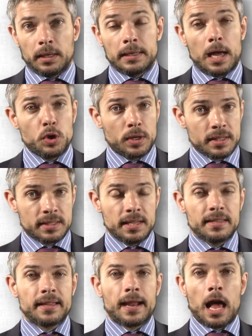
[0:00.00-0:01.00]
Now you can
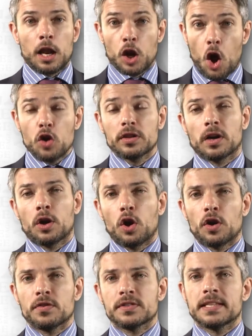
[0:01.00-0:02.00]
see that along the
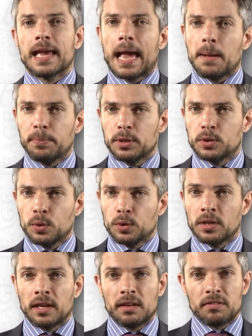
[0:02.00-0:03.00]
curves, the
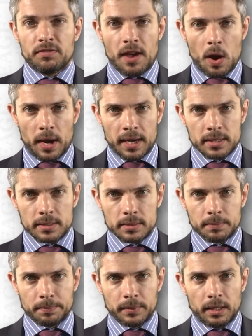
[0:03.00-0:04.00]
amplitude
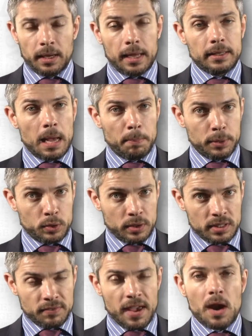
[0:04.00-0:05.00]
varies. And the amplitude
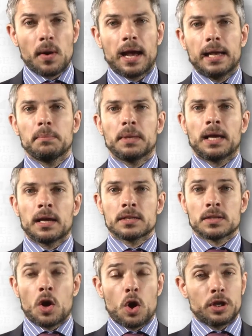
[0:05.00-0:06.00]
is varying
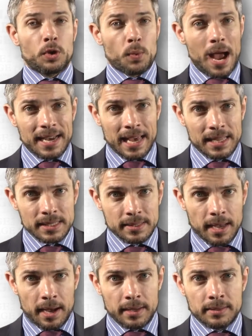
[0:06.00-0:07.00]
because on the right-hand
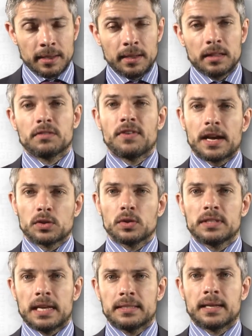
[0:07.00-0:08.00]
side, the vector
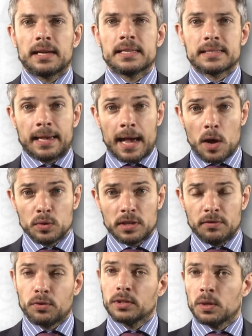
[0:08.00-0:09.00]
data is
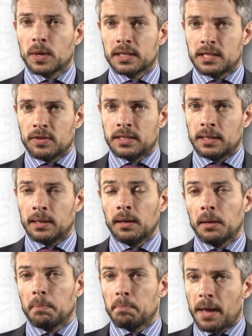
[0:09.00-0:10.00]
accounting for directivity
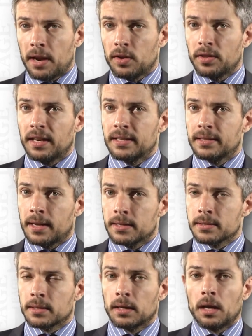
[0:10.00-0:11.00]
better than it
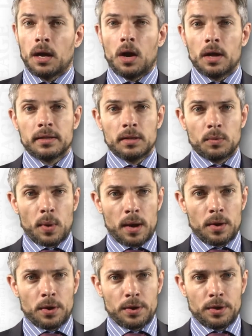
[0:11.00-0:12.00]
does on the,
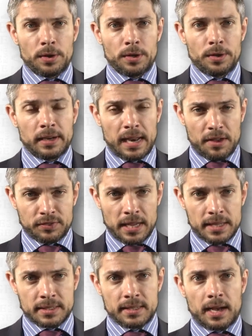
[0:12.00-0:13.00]
on the
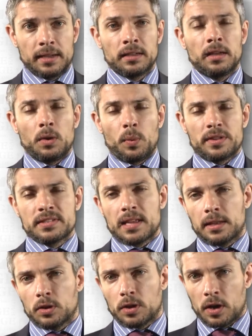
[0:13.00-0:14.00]
left-hand side with
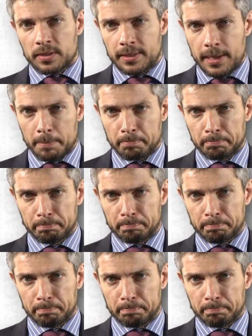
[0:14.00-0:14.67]
standard RTM.